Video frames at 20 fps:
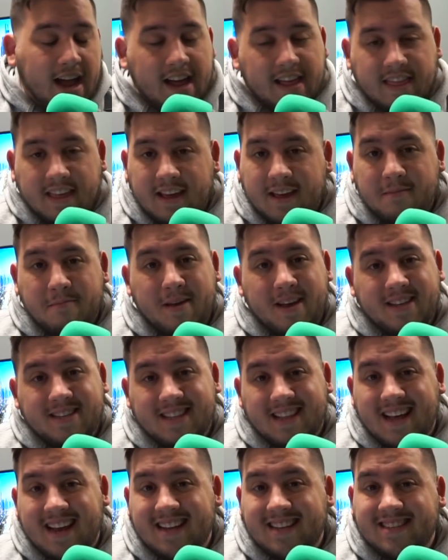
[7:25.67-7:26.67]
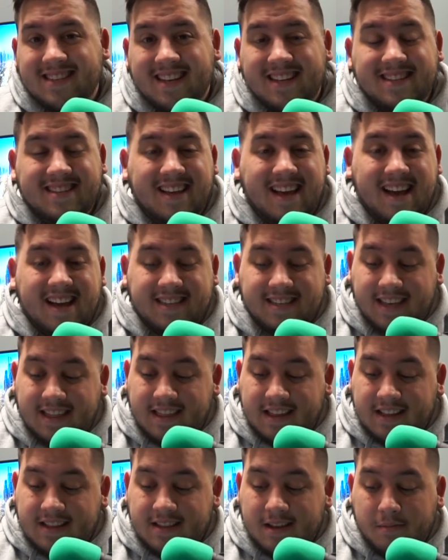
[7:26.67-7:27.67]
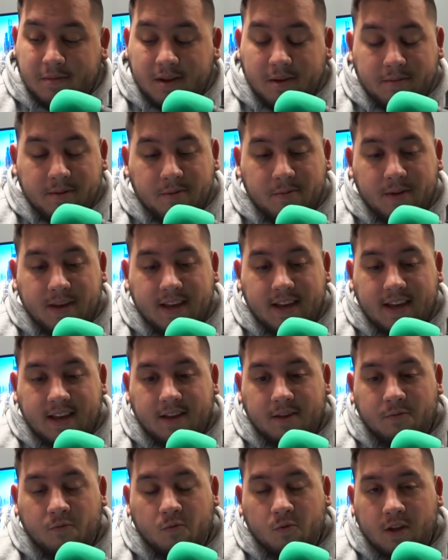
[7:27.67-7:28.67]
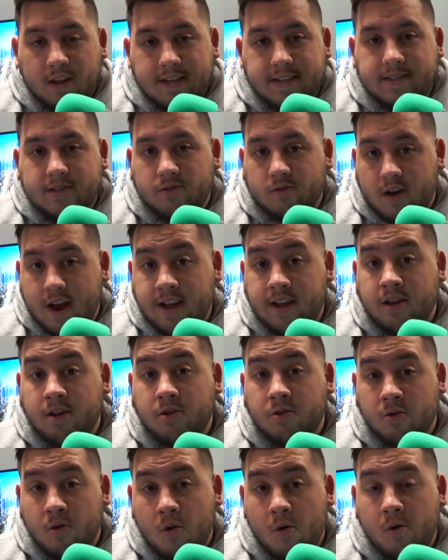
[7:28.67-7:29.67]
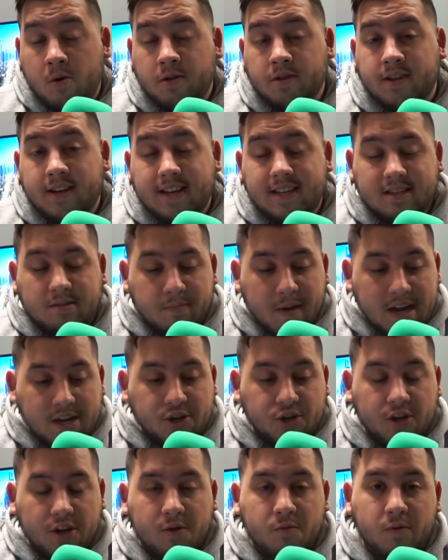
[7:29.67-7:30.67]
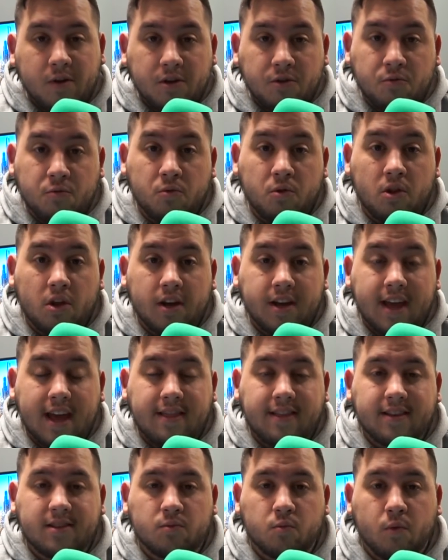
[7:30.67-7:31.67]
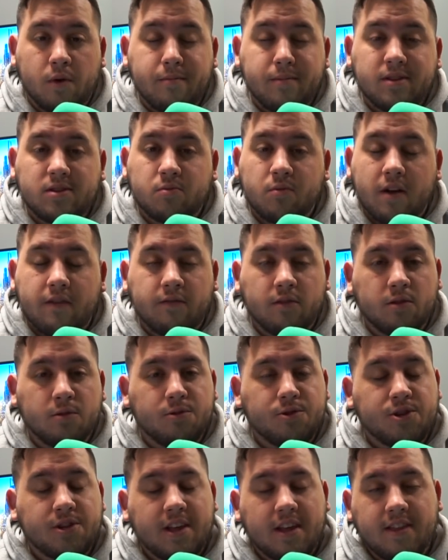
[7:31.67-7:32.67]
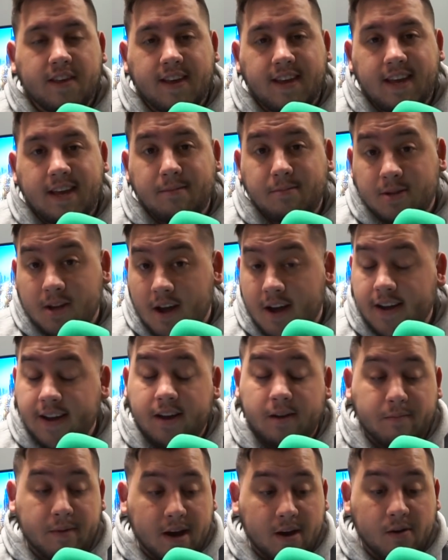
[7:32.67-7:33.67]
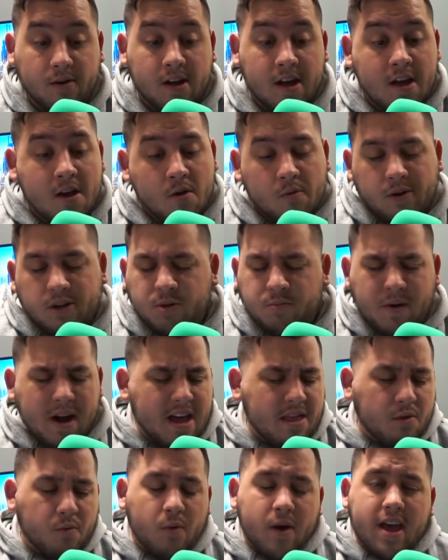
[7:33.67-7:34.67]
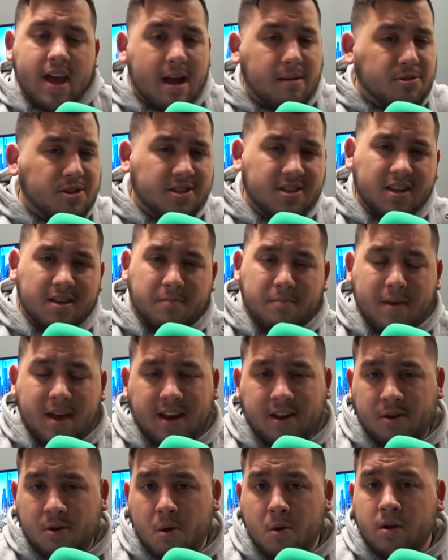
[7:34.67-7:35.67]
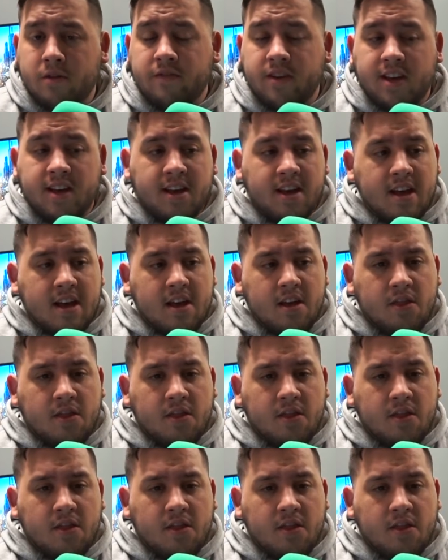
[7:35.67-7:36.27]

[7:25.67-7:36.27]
I think it makes a lot of sense, guys. I think WWE can really strike gold, especially when you look at this women's revolution that they keep talking about. Which, by the way, I'm just gonna make note of it.